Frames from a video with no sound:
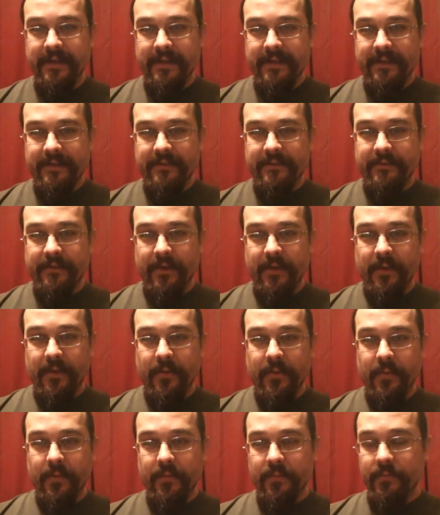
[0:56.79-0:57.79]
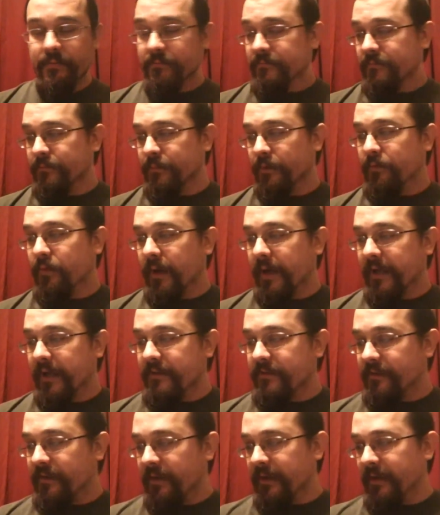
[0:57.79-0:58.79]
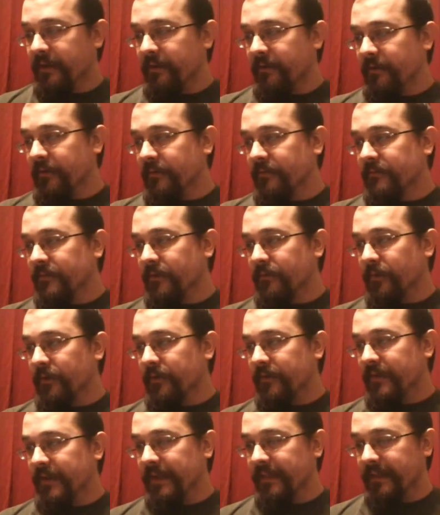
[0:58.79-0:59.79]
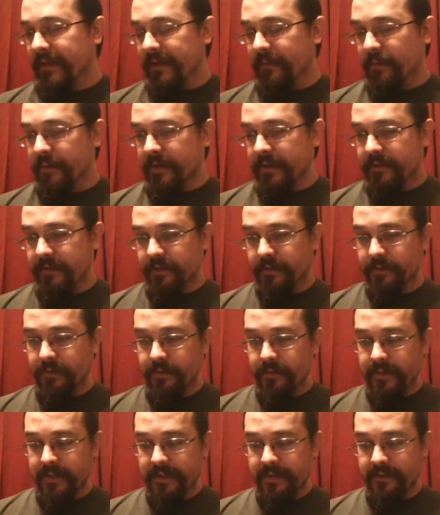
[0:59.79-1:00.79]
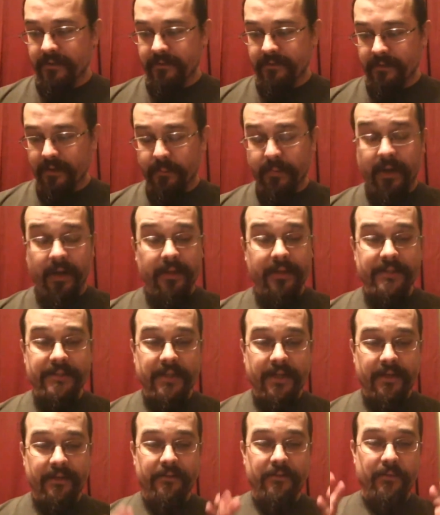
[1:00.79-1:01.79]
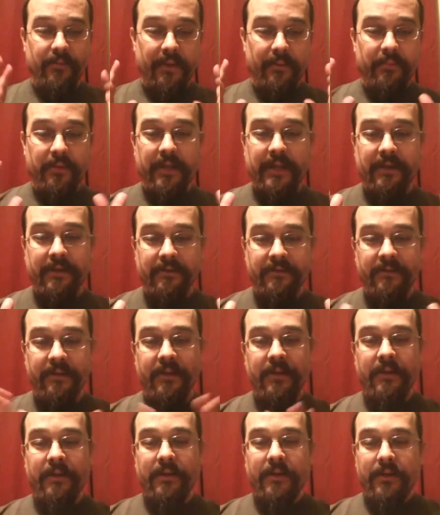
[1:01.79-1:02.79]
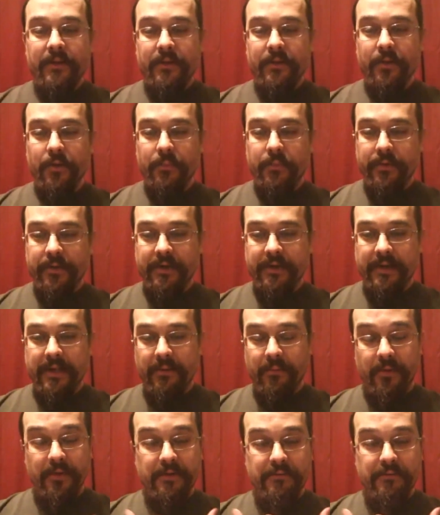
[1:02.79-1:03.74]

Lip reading: So before I get started, the first thing that I wanted to do is apologize to my players who put in a wonderful